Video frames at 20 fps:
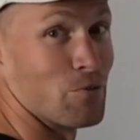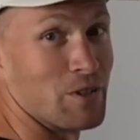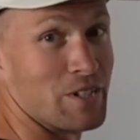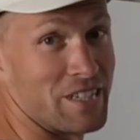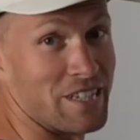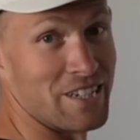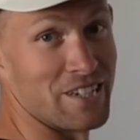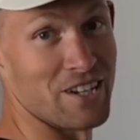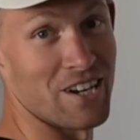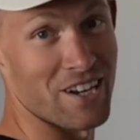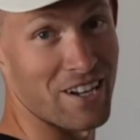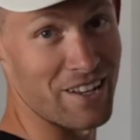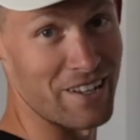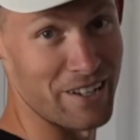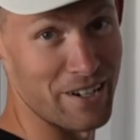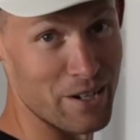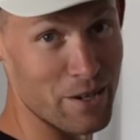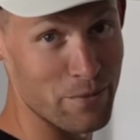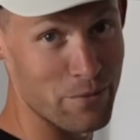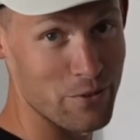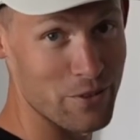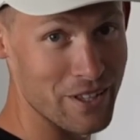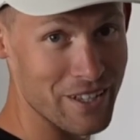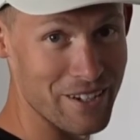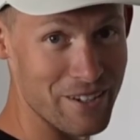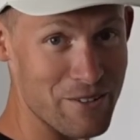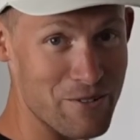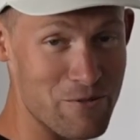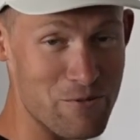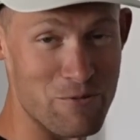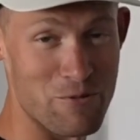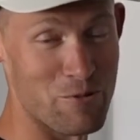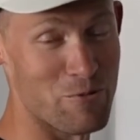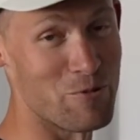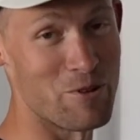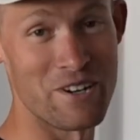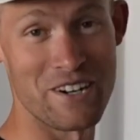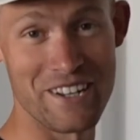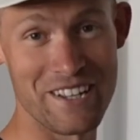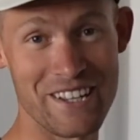we did not clean up we
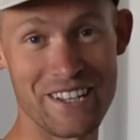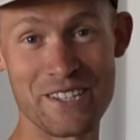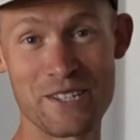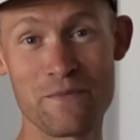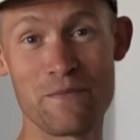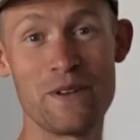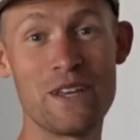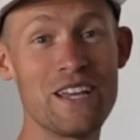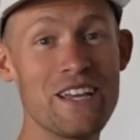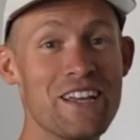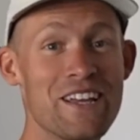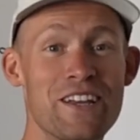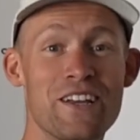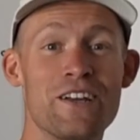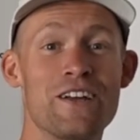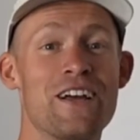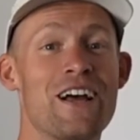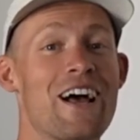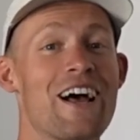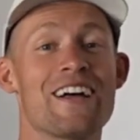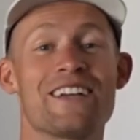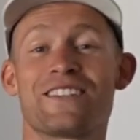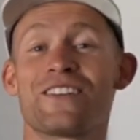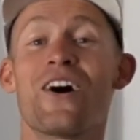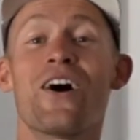wanted it to be as